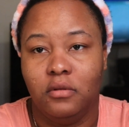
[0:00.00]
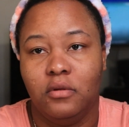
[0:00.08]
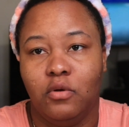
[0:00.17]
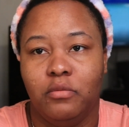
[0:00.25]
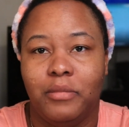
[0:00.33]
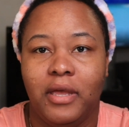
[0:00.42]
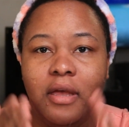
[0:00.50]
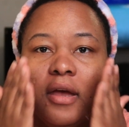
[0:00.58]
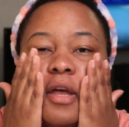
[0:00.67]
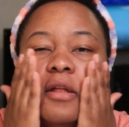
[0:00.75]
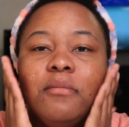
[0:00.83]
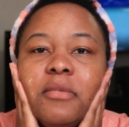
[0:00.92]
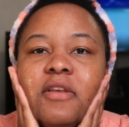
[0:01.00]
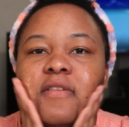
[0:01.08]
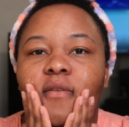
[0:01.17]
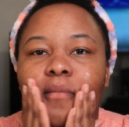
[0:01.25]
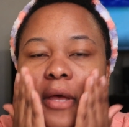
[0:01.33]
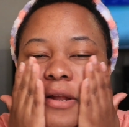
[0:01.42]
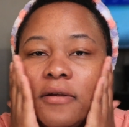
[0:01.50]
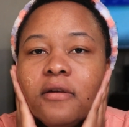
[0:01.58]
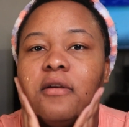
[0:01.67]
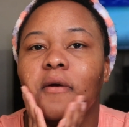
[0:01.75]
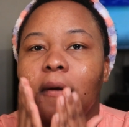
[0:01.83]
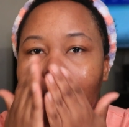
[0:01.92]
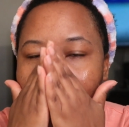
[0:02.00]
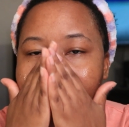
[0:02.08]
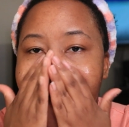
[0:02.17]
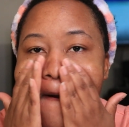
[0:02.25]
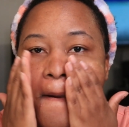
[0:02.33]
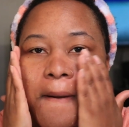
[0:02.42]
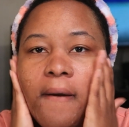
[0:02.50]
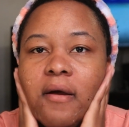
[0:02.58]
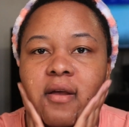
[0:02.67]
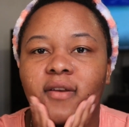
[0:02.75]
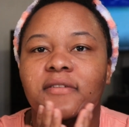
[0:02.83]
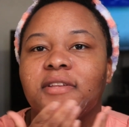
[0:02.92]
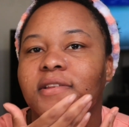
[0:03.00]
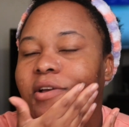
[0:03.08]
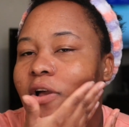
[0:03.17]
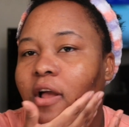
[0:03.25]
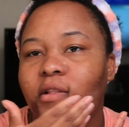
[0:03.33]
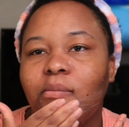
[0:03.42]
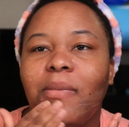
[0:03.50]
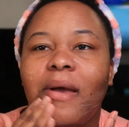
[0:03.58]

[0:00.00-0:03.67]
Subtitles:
On my hand makes it better, because in the cotton